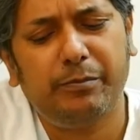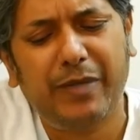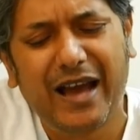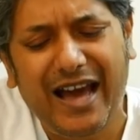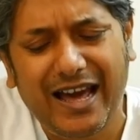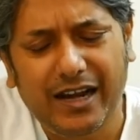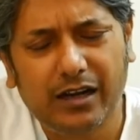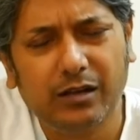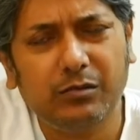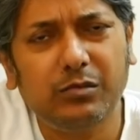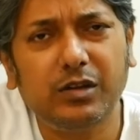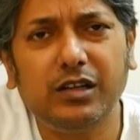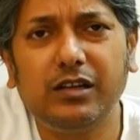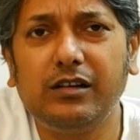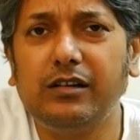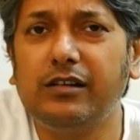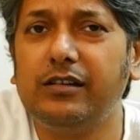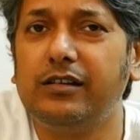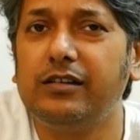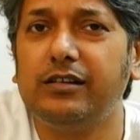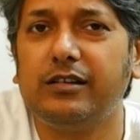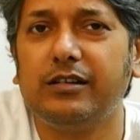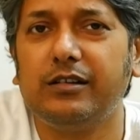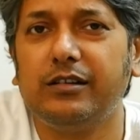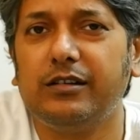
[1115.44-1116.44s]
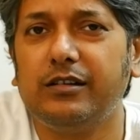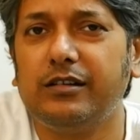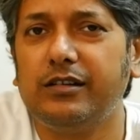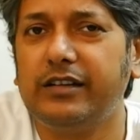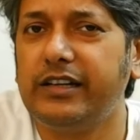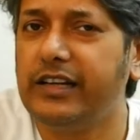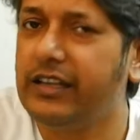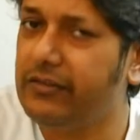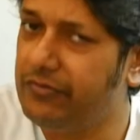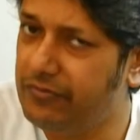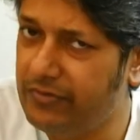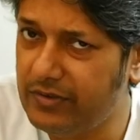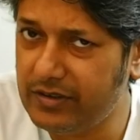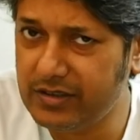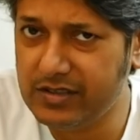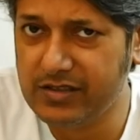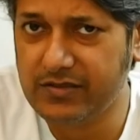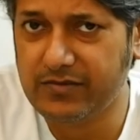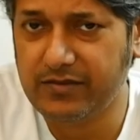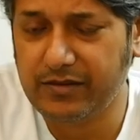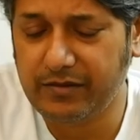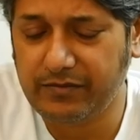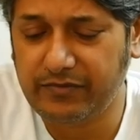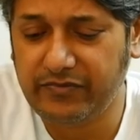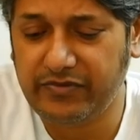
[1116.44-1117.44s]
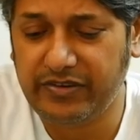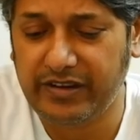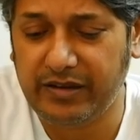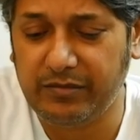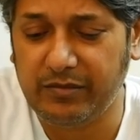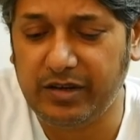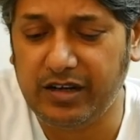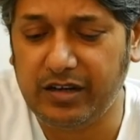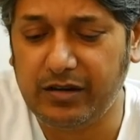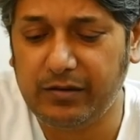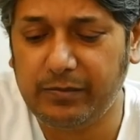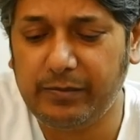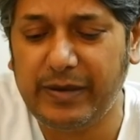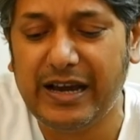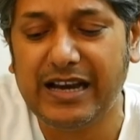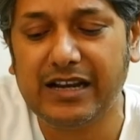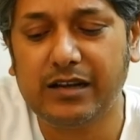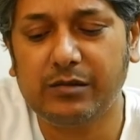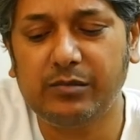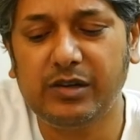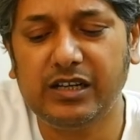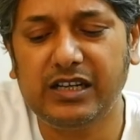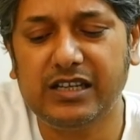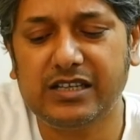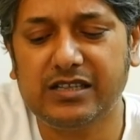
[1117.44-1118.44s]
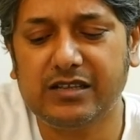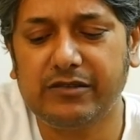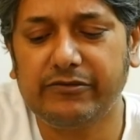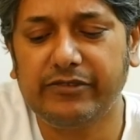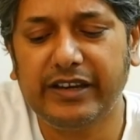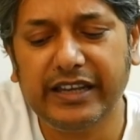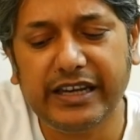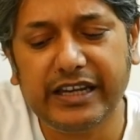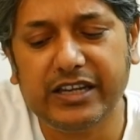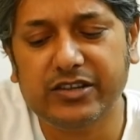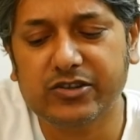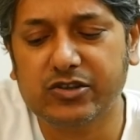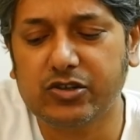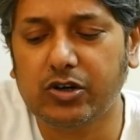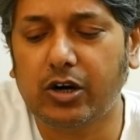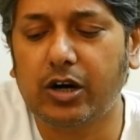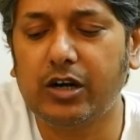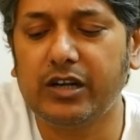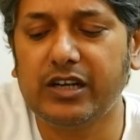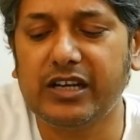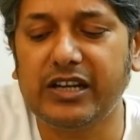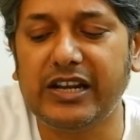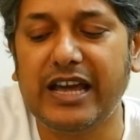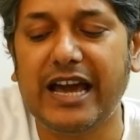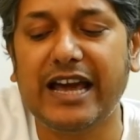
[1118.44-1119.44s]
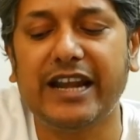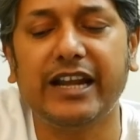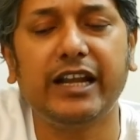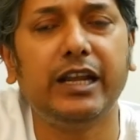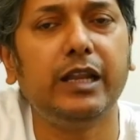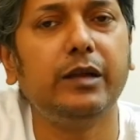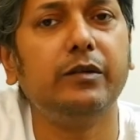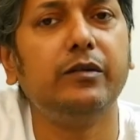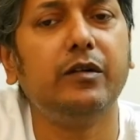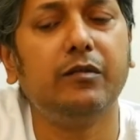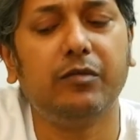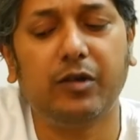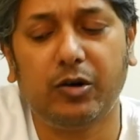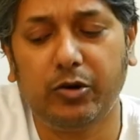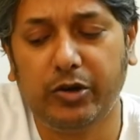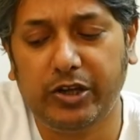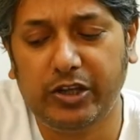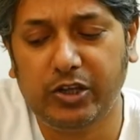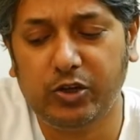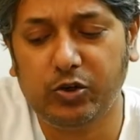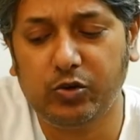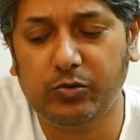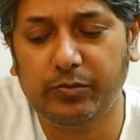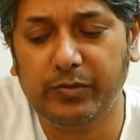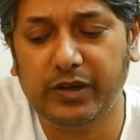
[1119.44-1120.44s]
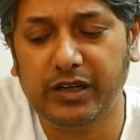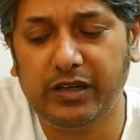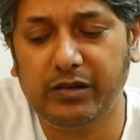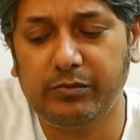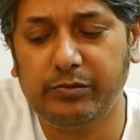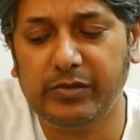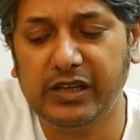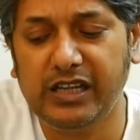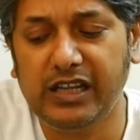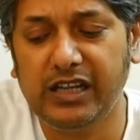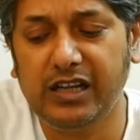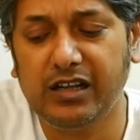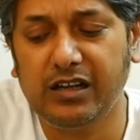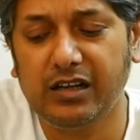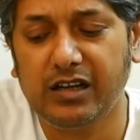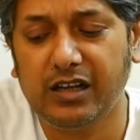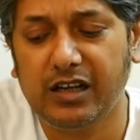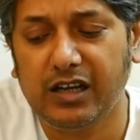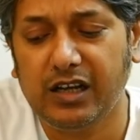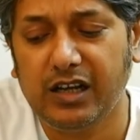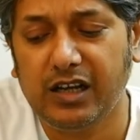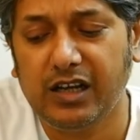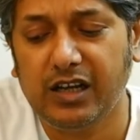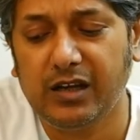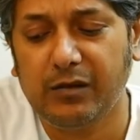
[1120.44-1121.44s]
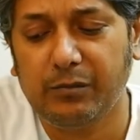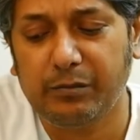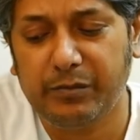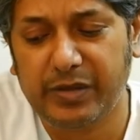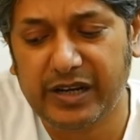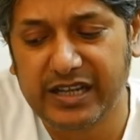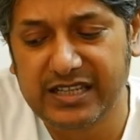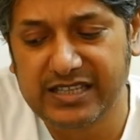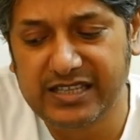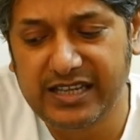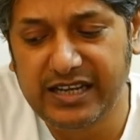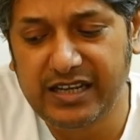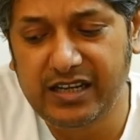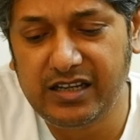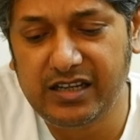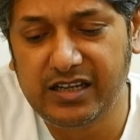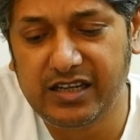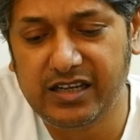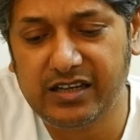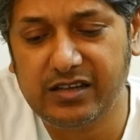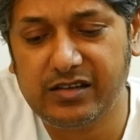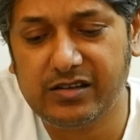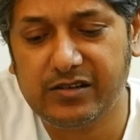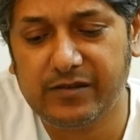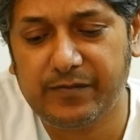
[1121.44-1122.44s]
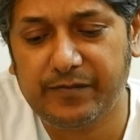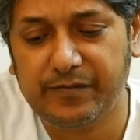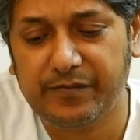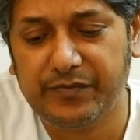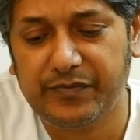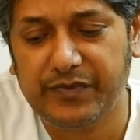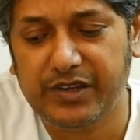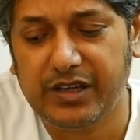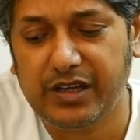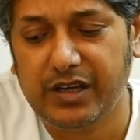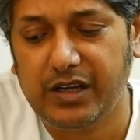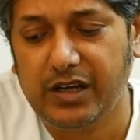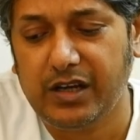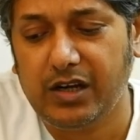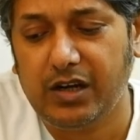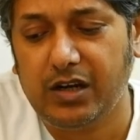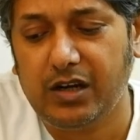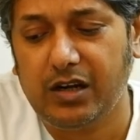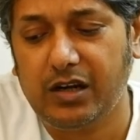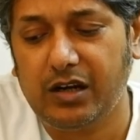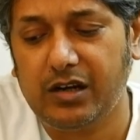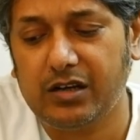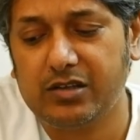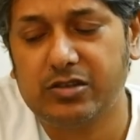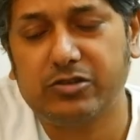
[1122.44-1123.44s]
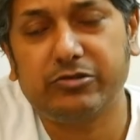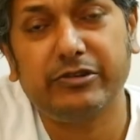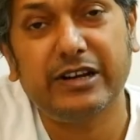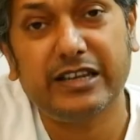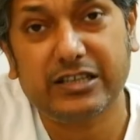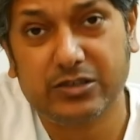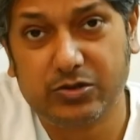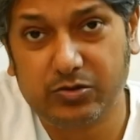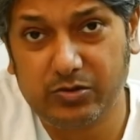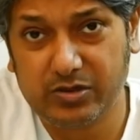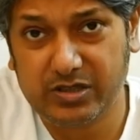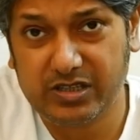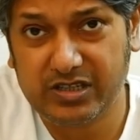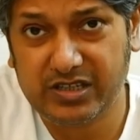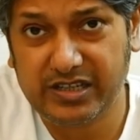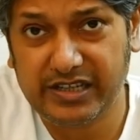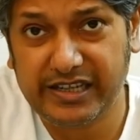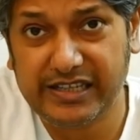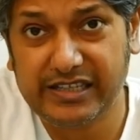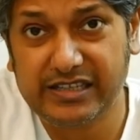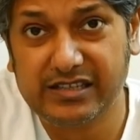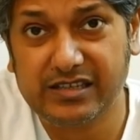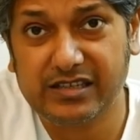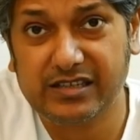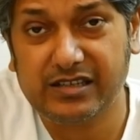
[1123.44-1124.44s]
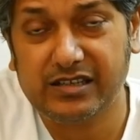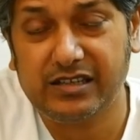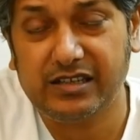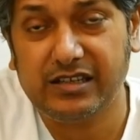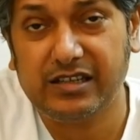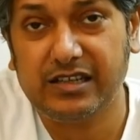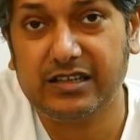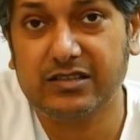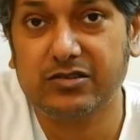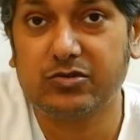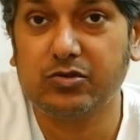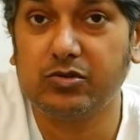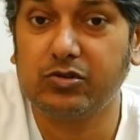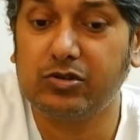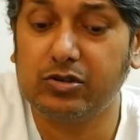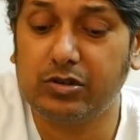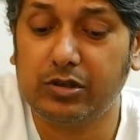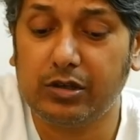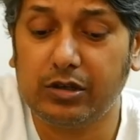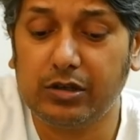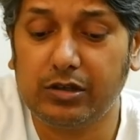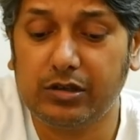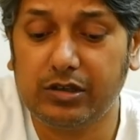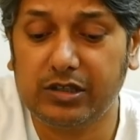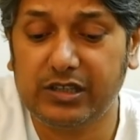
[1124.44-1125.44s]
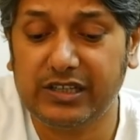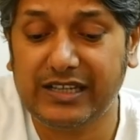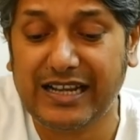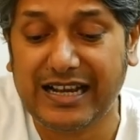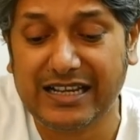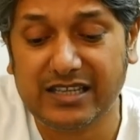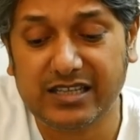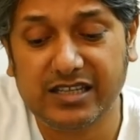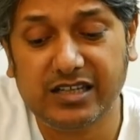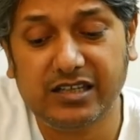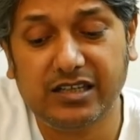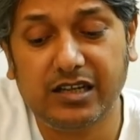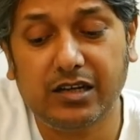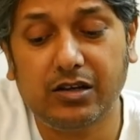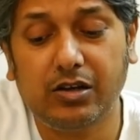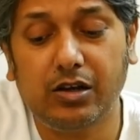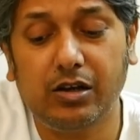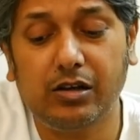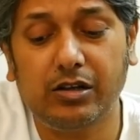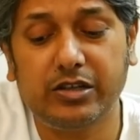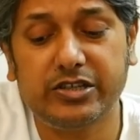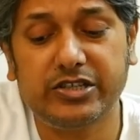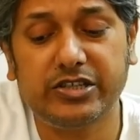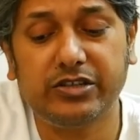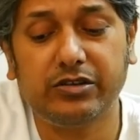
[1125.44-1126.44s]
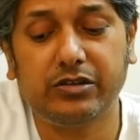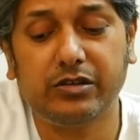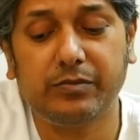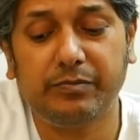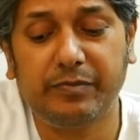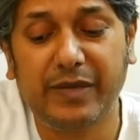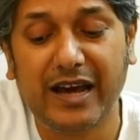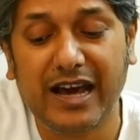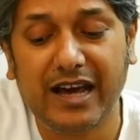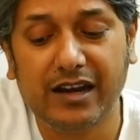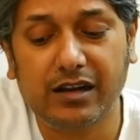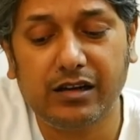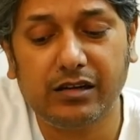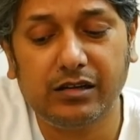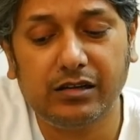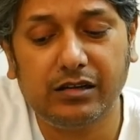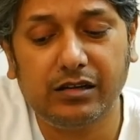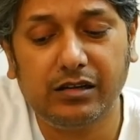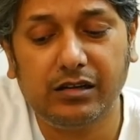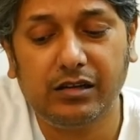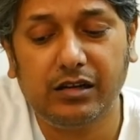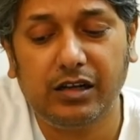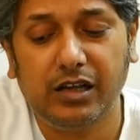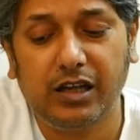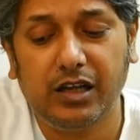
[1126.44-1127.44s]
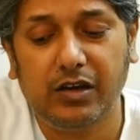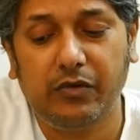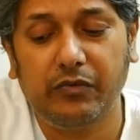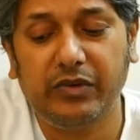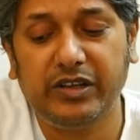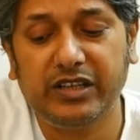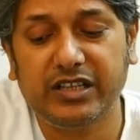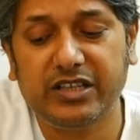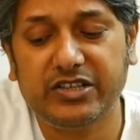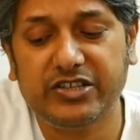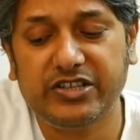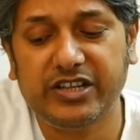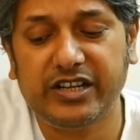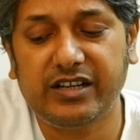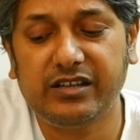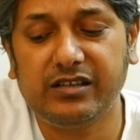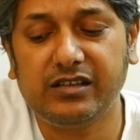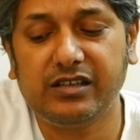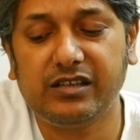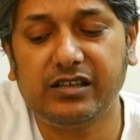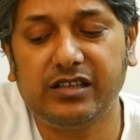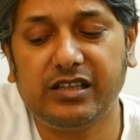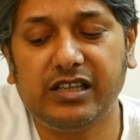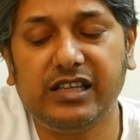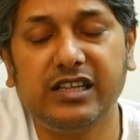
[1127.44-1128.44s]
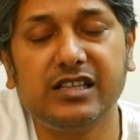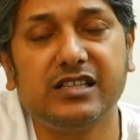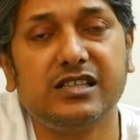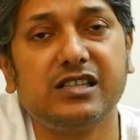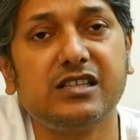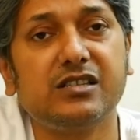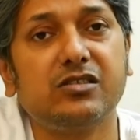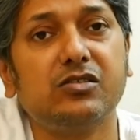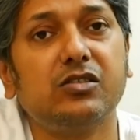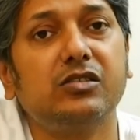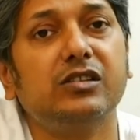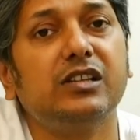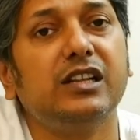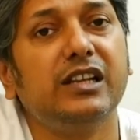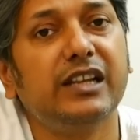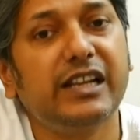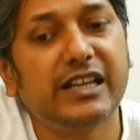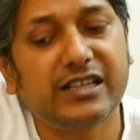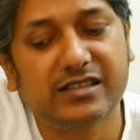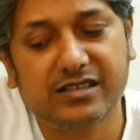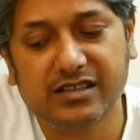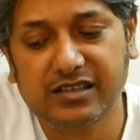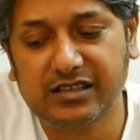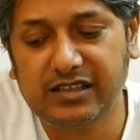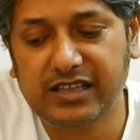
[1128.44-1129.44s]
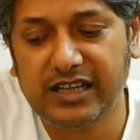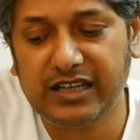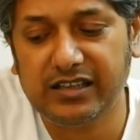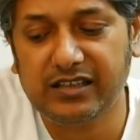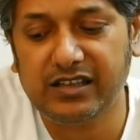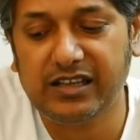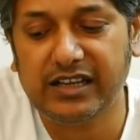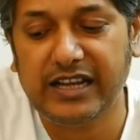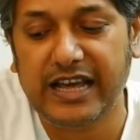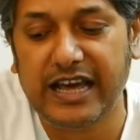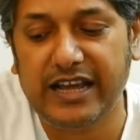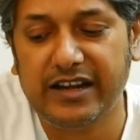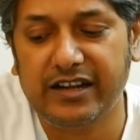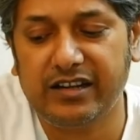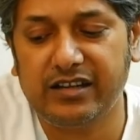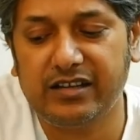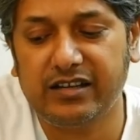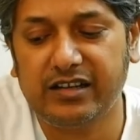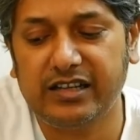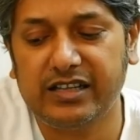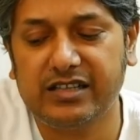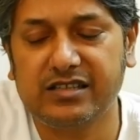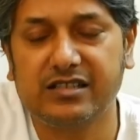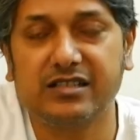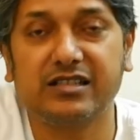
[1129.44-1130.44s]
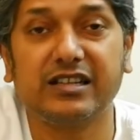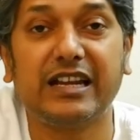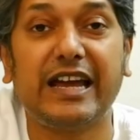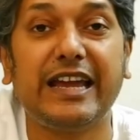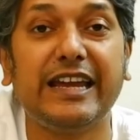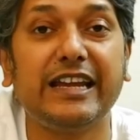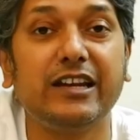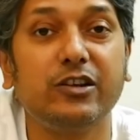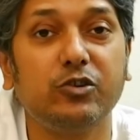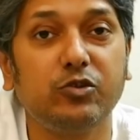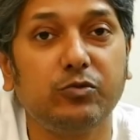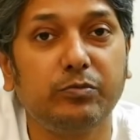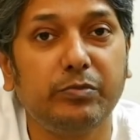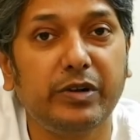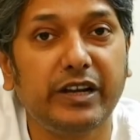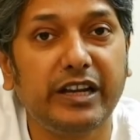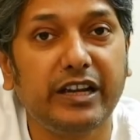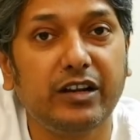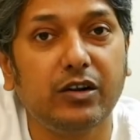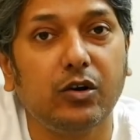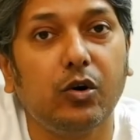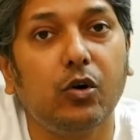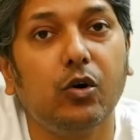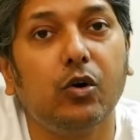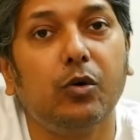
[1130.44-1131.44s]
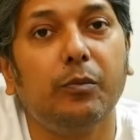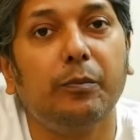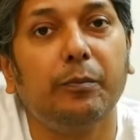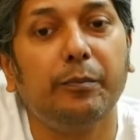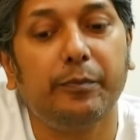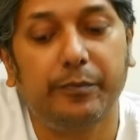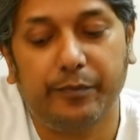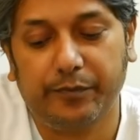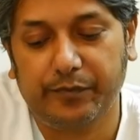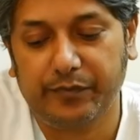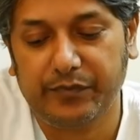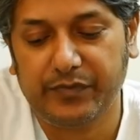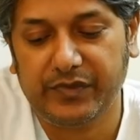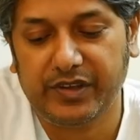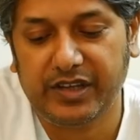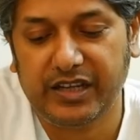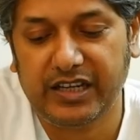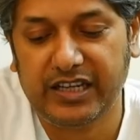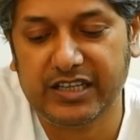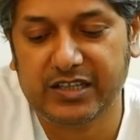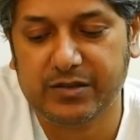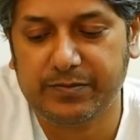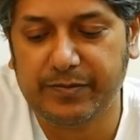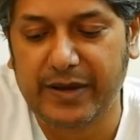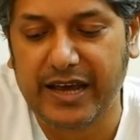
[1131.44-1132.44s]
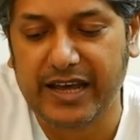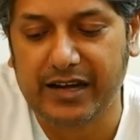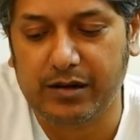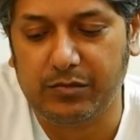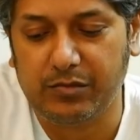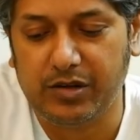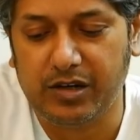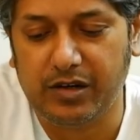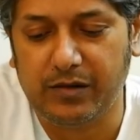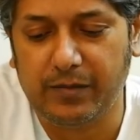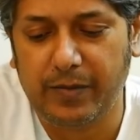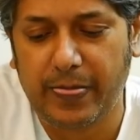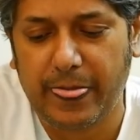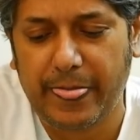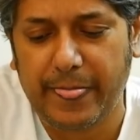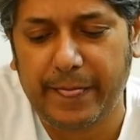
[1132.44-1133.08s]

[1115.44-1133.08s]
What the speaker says: Parable differs from fable. Parable is a very short narrative about human being presented so as to draw a tacit analogy or a parallel with a general thesis on the lesson that the narrator is trying to bring home is parable.